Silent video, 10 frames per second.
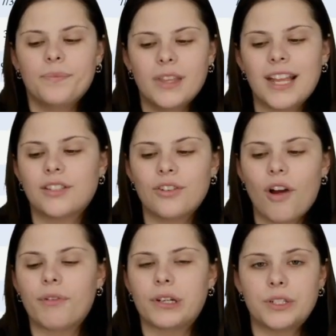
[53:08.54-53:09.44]
that's
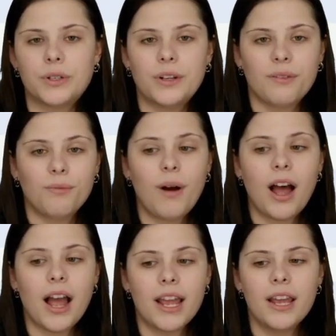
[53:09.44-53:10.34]
not very intuitive
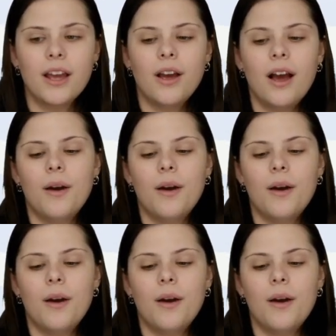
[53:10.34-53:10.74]
why,